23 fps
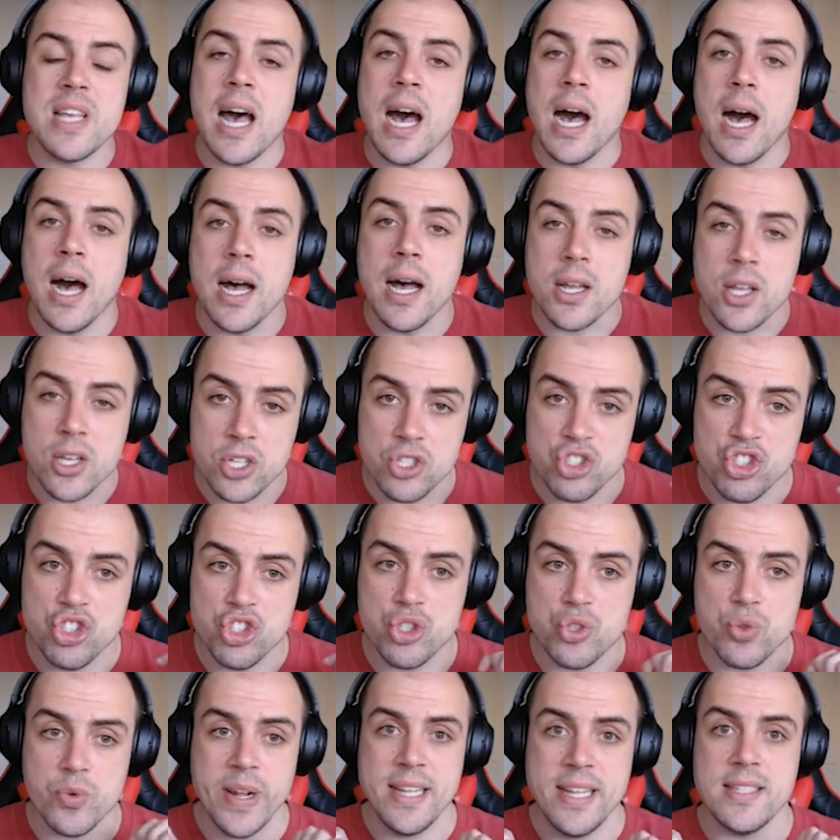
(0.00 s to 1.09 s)
are
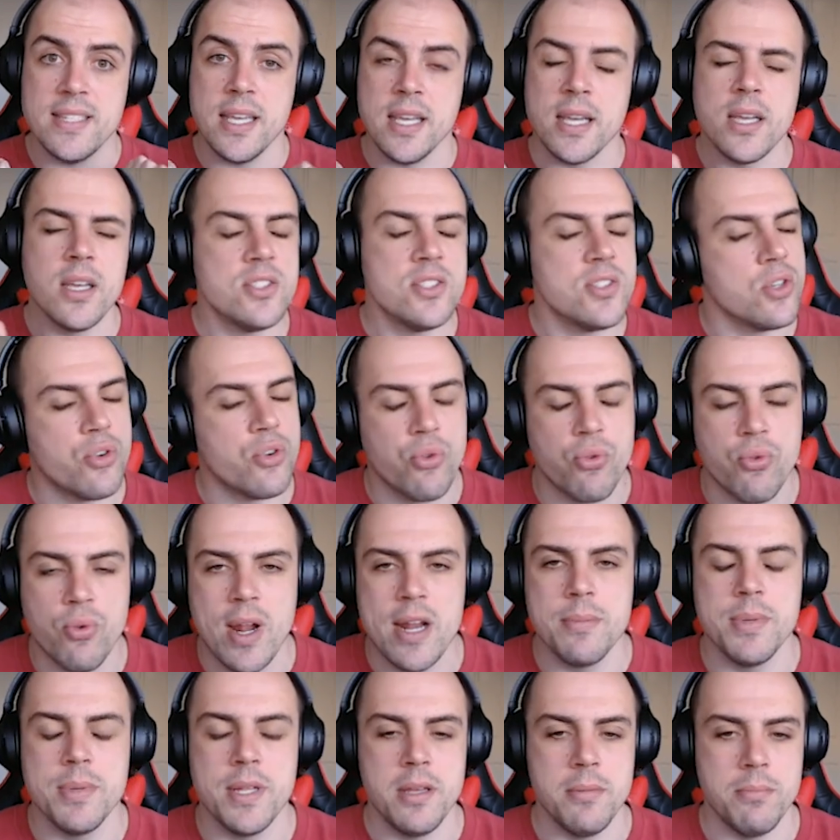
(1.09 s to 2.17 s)
constricting. It's
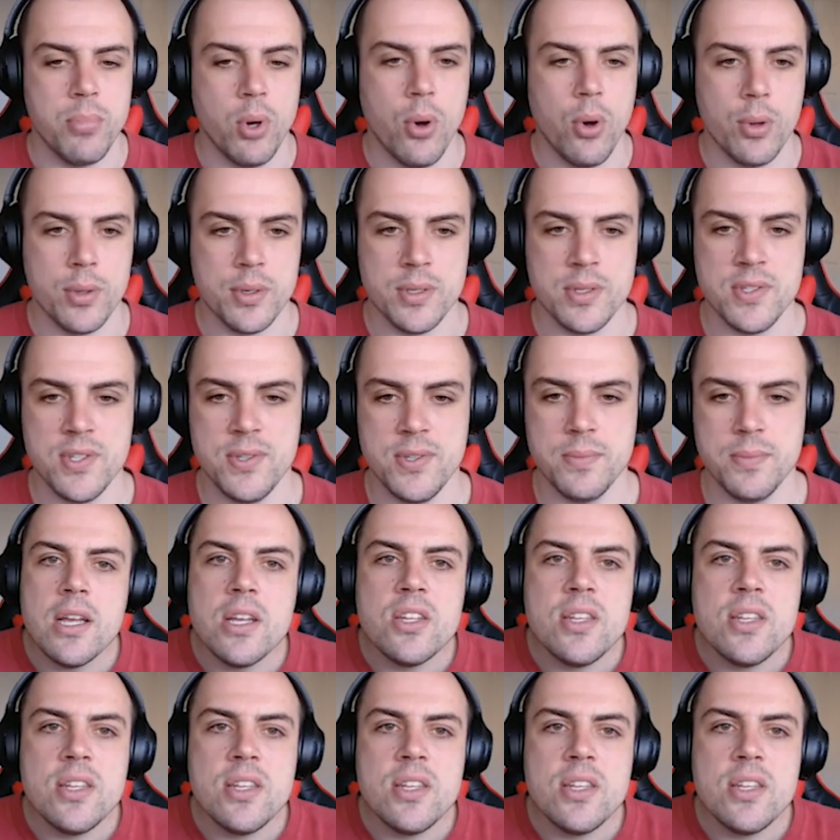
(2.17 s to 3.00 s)
incredibly important.